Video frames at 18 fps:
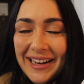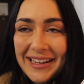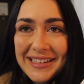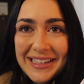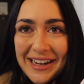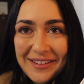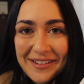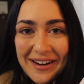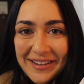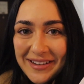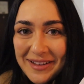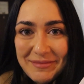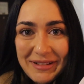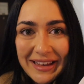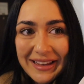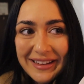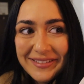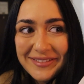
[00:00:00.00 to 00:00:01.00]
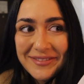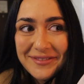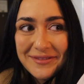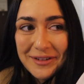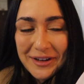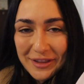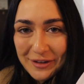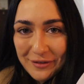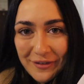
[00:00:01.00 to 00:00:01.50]
turn around and I'm like,
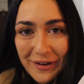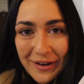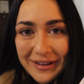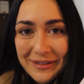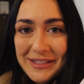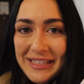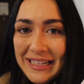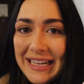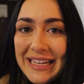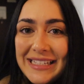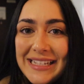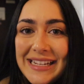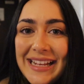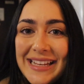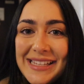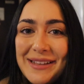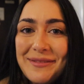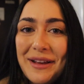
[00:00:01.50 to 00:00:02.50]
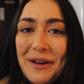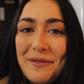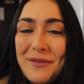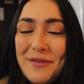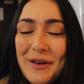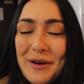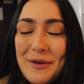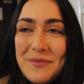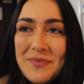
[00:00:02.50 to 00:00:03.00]
what the fuck? It was literally like something out of a
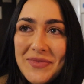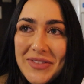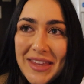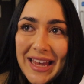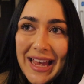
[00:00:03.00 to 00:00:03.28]
film.